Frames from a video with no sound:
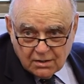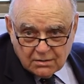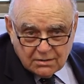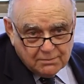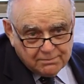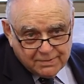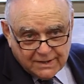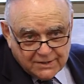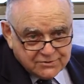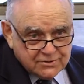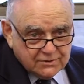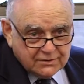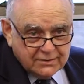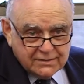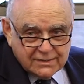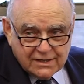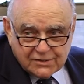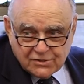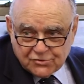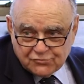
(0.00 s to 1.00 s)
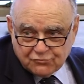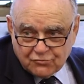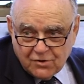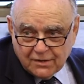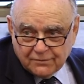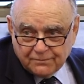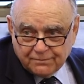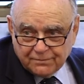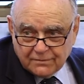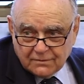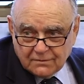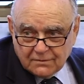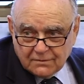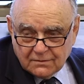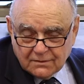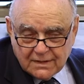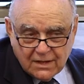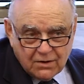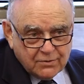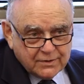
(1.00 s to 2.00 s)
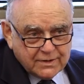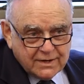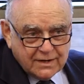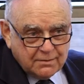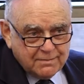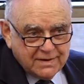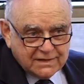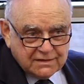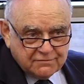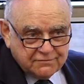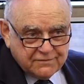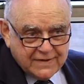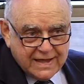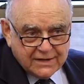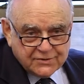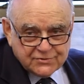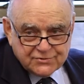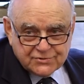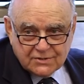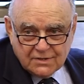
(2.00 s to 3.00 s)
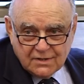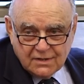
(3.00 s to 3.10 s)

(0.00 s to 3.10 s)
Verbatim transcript: That basically they just run. They don't care about the facts.